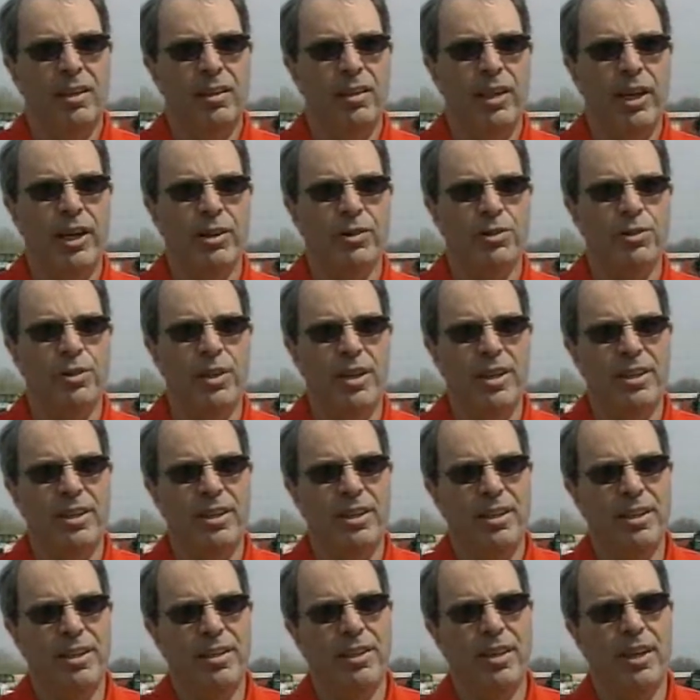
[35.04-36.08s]
They are
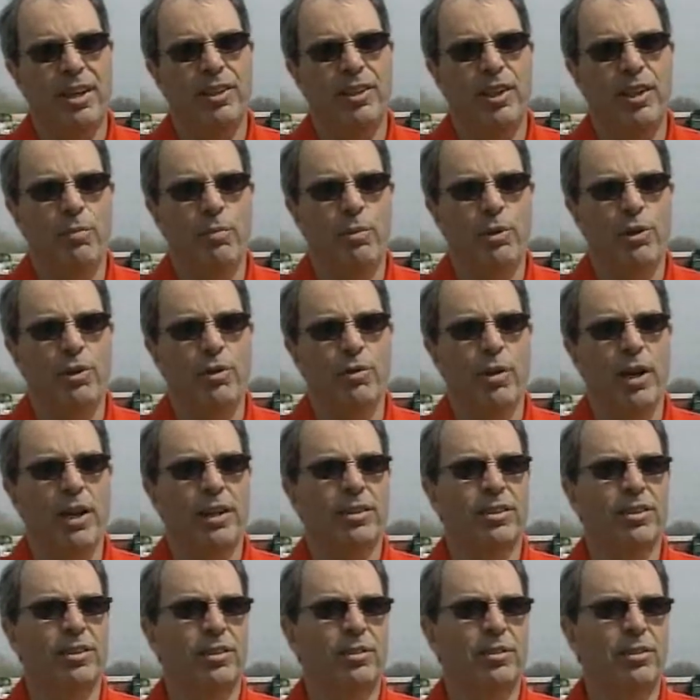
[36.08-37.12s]
saying that they've been
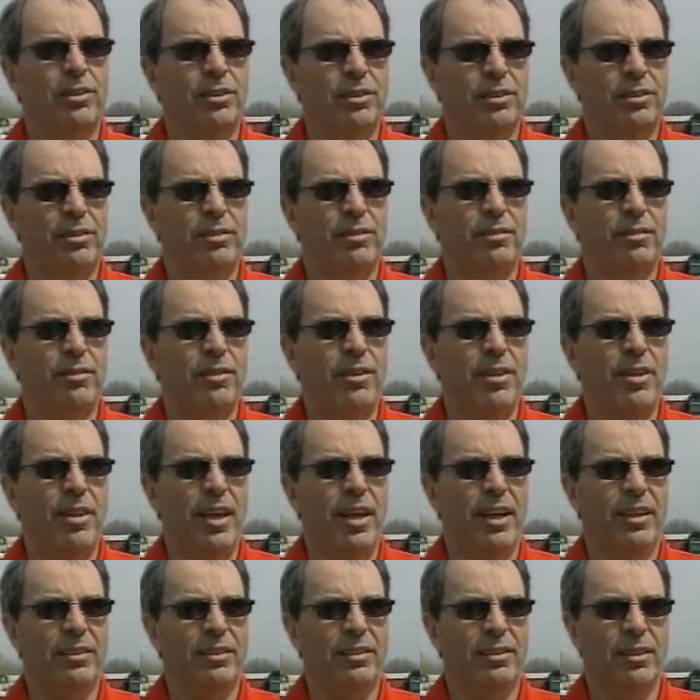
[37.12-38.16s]
directed
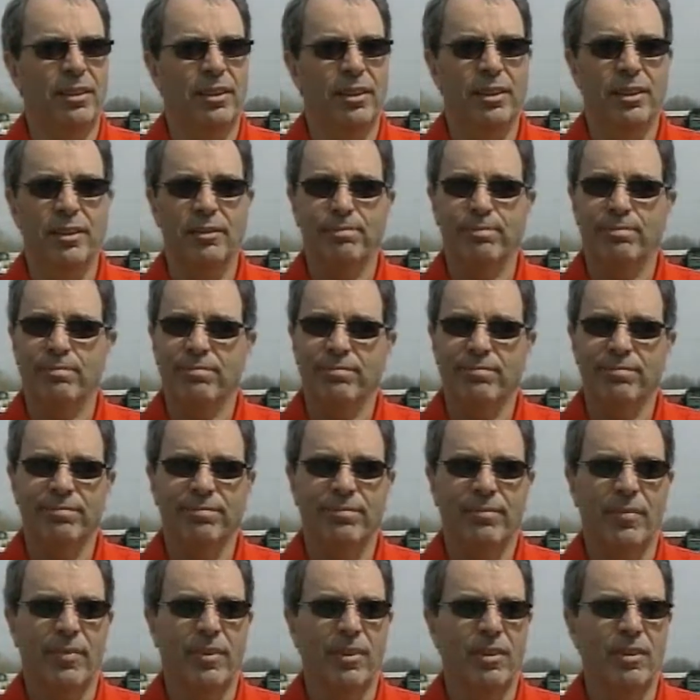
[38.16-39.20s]
that uh,
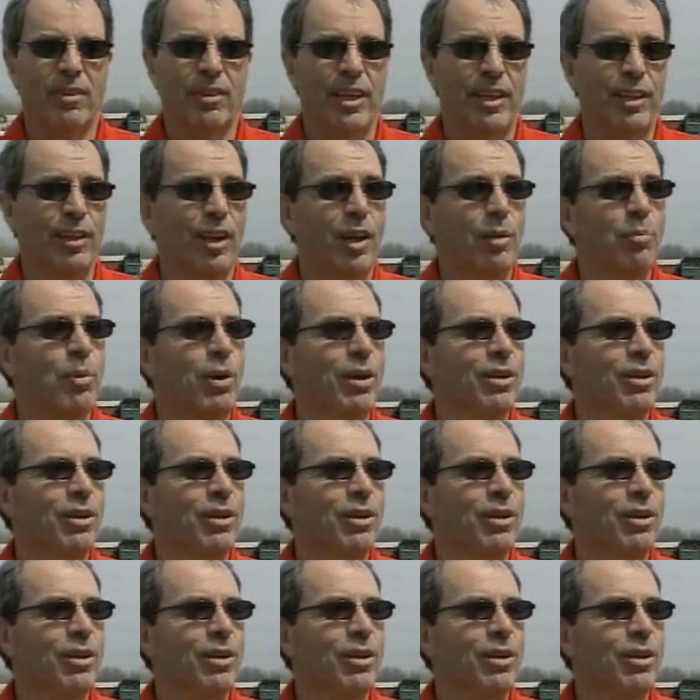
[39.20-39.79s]
they cannot